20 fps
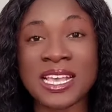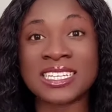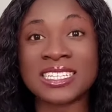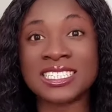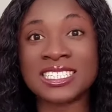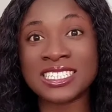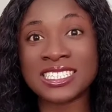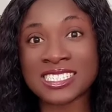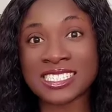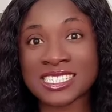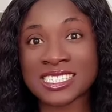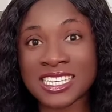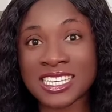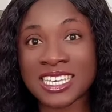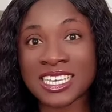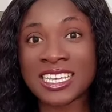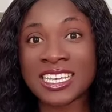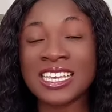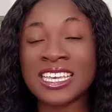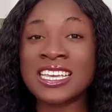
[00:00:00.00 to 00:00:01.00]
and this
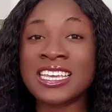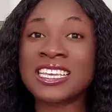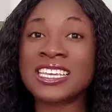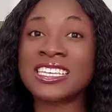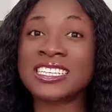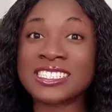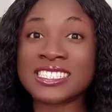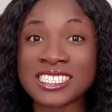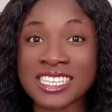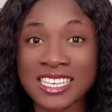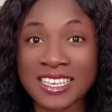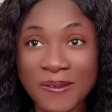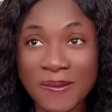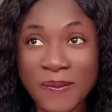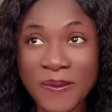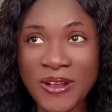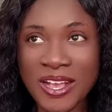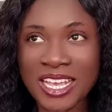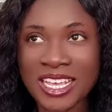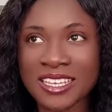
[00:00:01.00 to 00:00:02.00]
year is
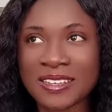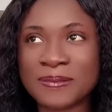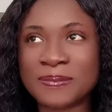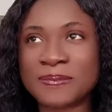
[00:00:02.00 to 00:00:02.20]
AY.